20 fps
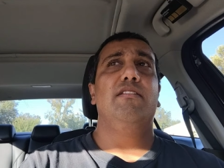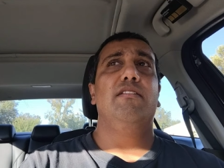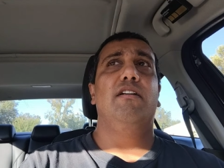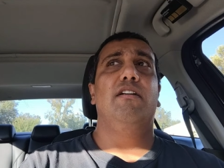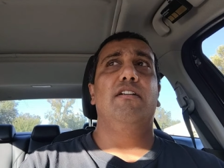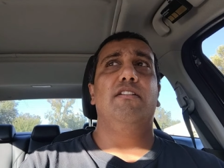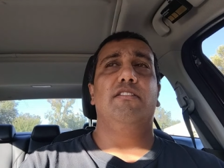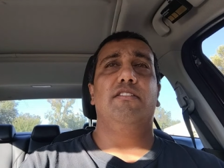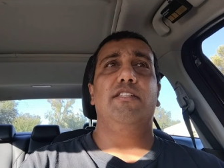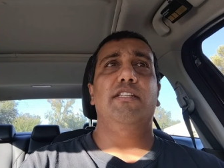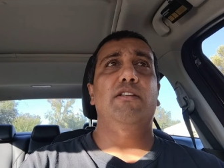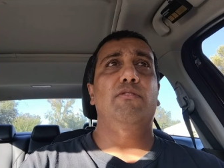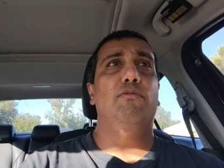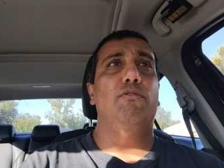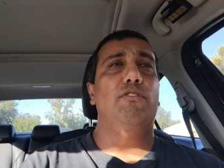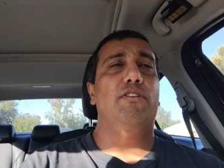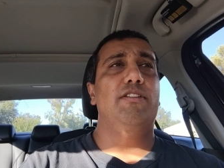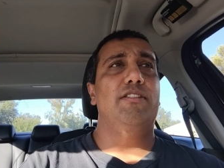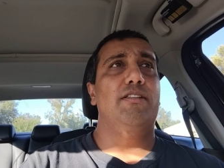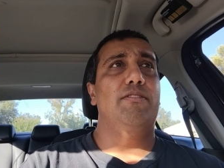a
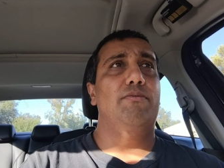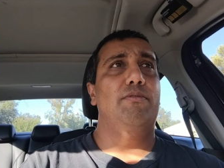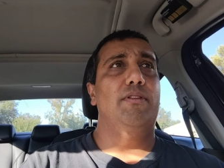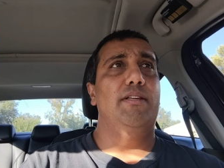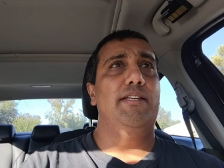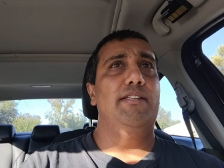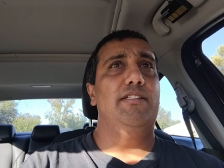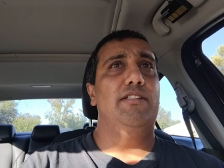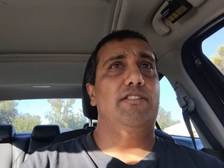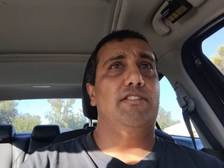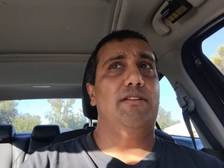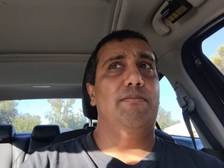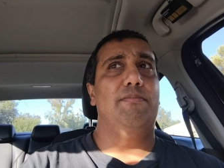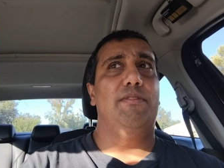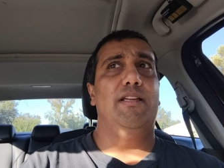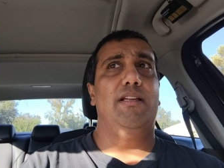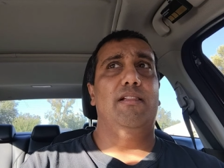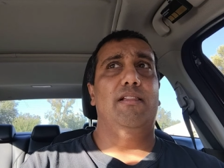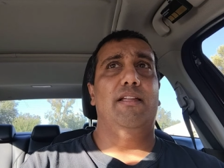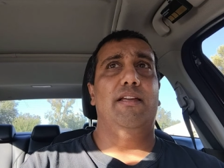sequel because it relates to
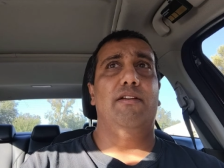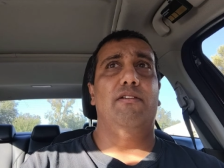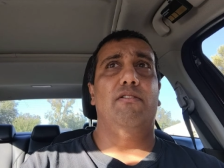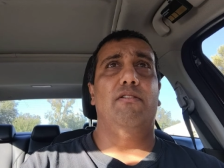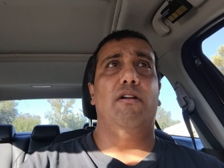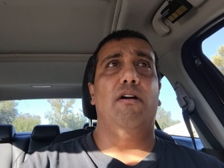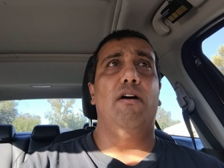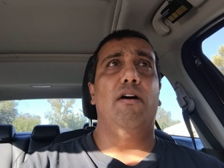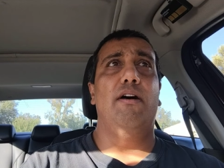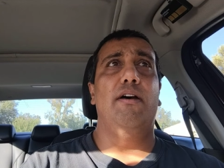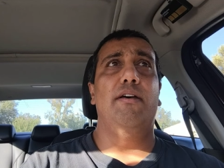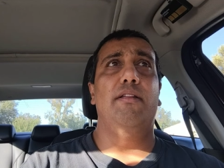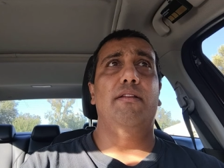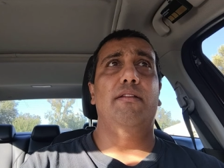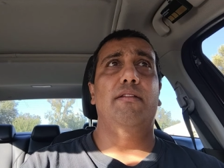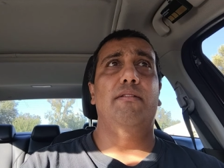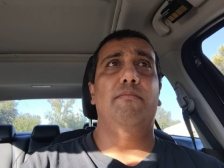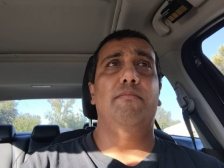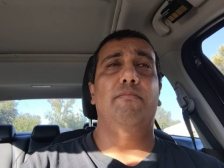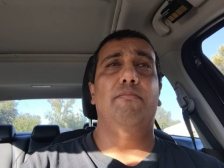something later
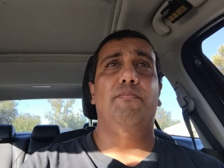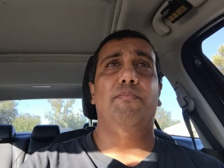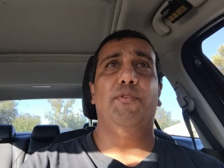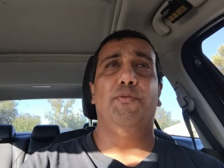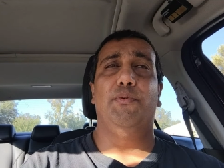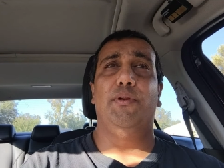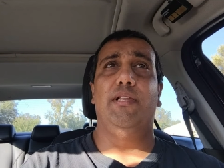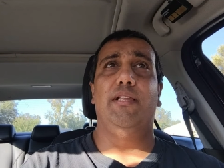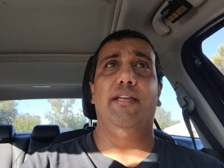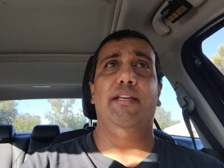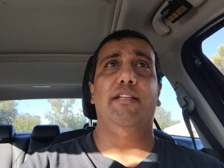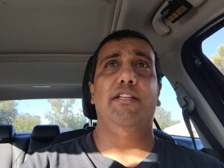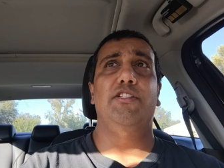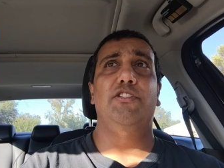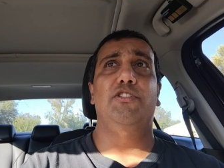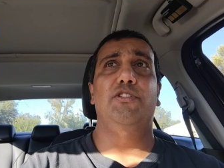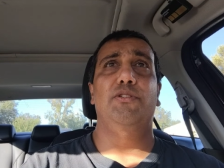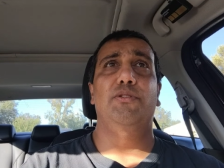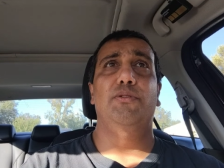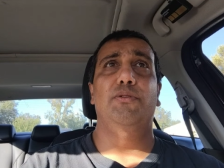on
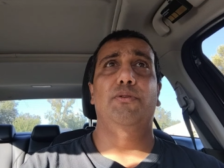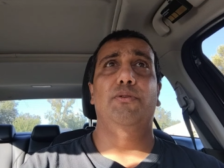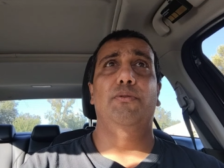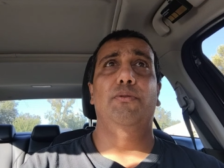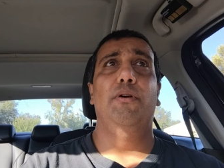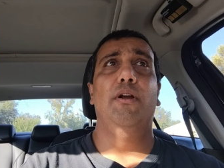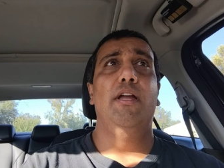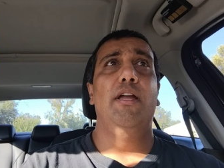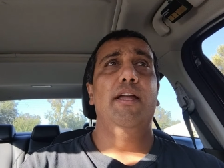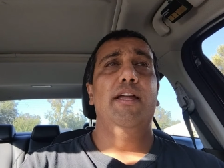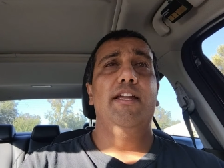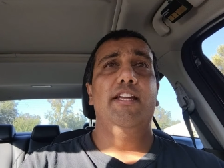related to